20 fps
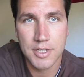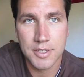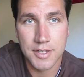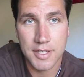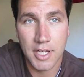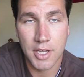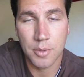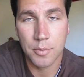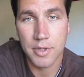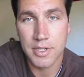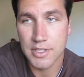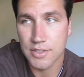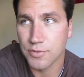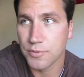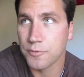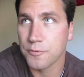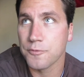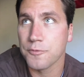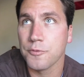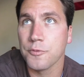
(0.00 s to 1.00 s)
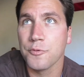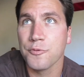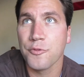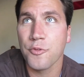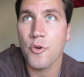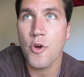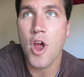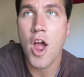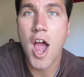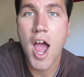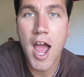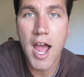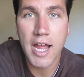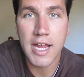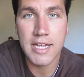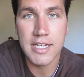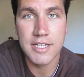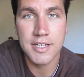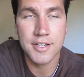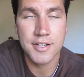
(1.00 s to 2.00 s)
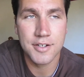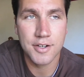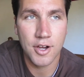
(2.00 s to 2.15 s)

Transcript: The other one is fried.